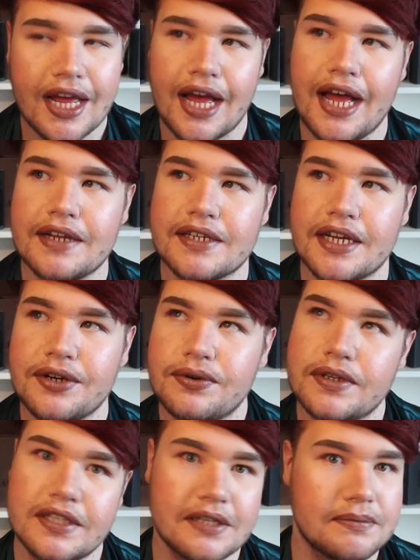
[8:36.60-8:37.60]
And I know
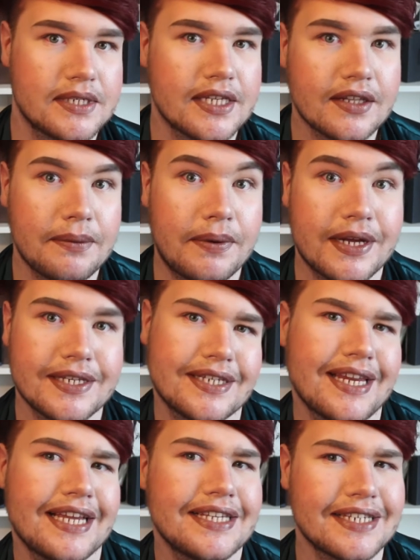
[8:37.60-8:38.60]
it seems silly, but it's
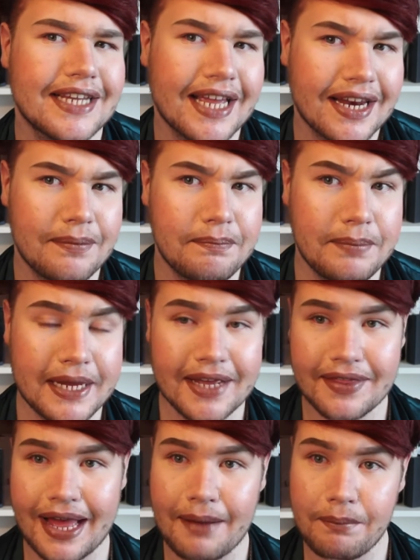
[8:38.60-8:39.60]
nice to kind of be
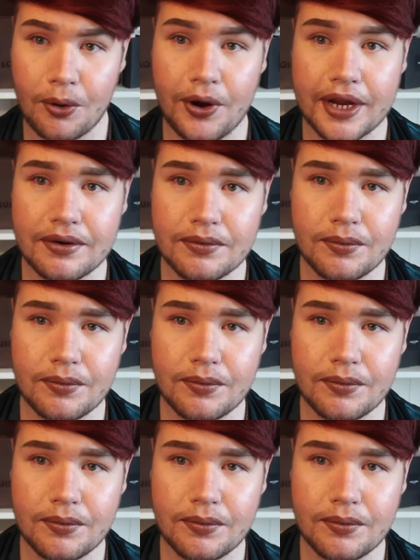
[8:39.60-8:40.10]
at that point